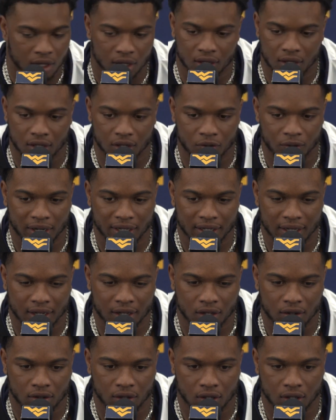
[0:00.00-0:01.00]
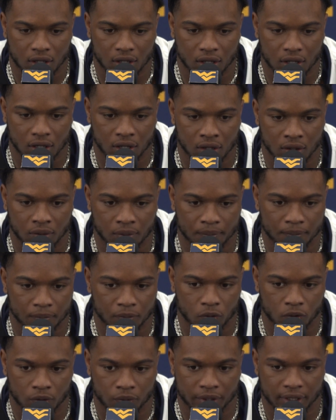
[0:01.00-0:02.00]
Right now,
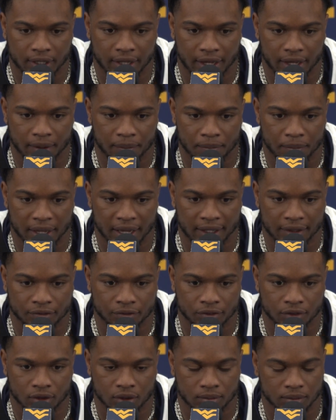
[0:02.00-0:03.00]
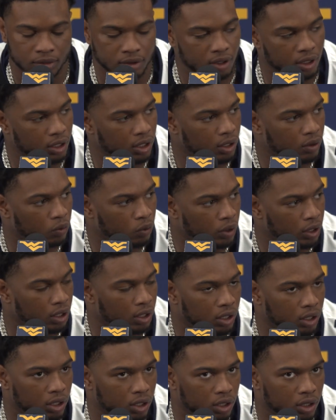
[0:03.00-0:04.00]
when we came back from
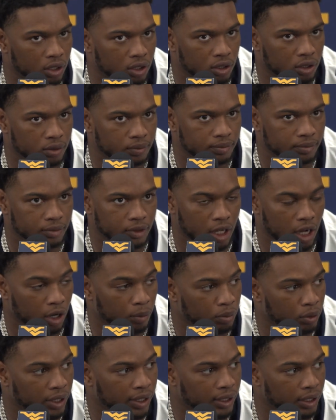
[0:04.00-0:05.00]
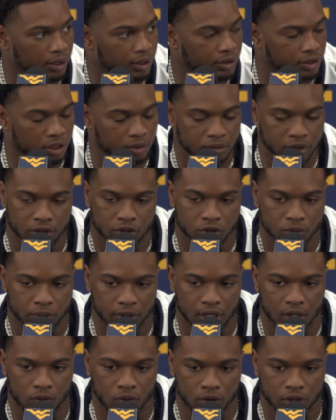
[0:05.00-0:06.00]
our break in December, Coach
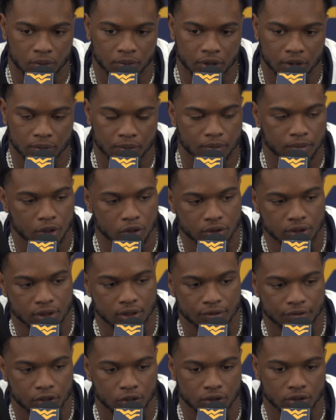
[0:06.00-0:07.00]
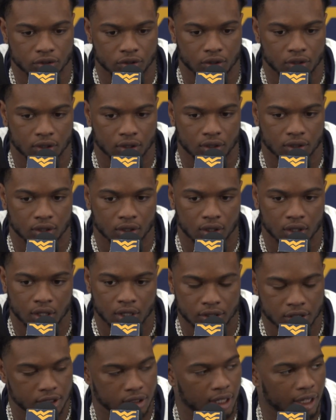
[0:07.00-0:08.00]
Brown wanted me mostly to focus on
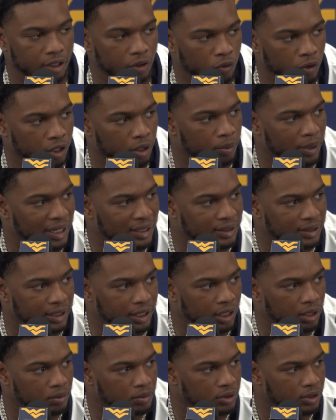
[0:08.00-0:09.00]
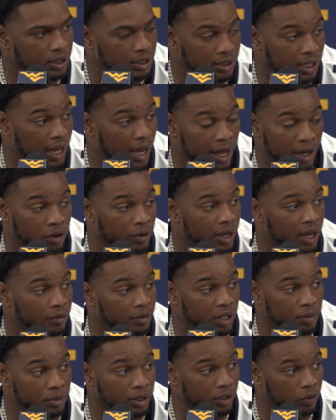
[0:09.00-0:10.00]
just like the running back schemes, because I don't have
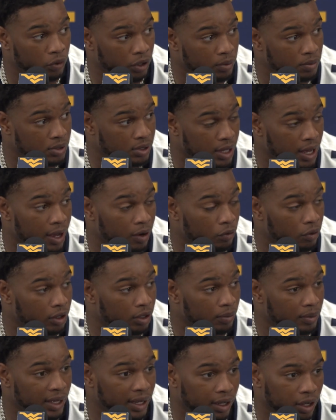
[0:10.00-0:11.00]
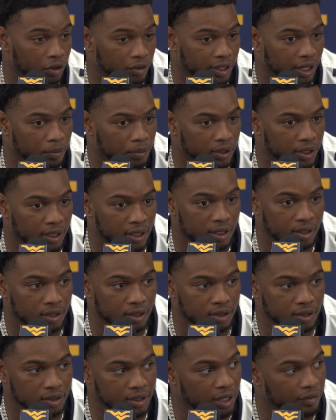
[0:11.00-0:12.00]
that many reps at running back. Only I played
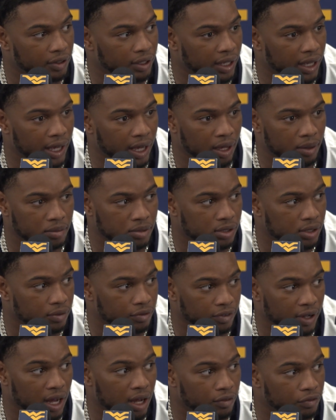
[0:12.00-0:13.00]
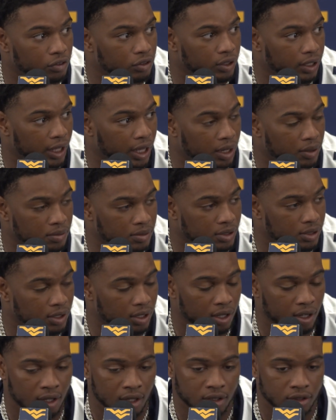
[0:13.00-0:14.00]
7 games and 5 full games.
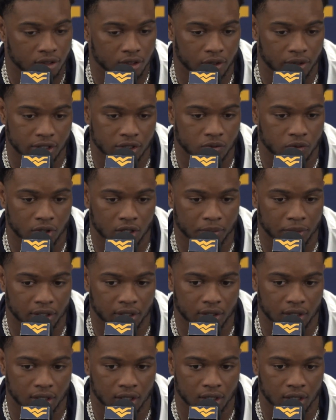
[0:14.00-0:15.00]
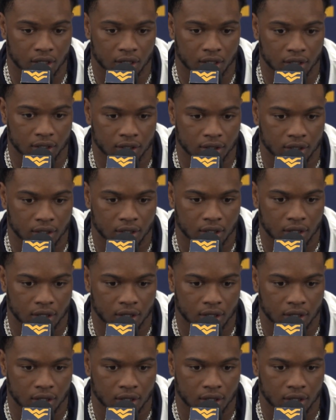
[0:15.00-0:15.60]
So he just wanted me to